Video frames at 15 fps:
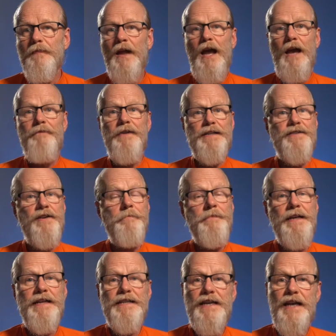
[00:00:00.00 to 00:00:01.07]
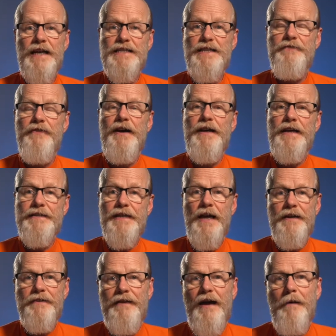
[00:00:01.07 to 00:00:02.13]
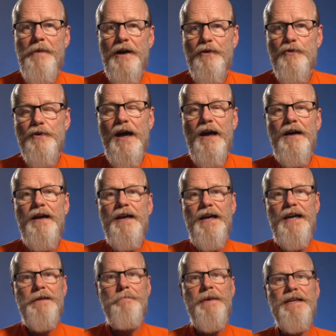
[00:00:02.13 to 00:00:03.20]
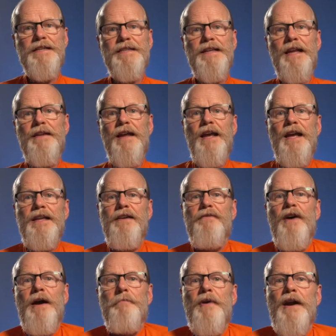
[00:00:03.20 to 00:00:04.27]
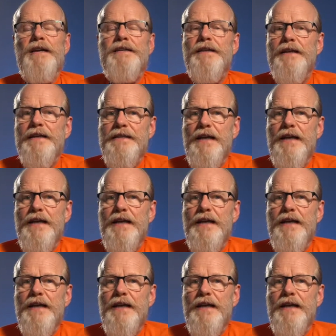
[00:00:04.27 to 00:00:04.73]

And when something is classified as tamaguna, it means that the vibration is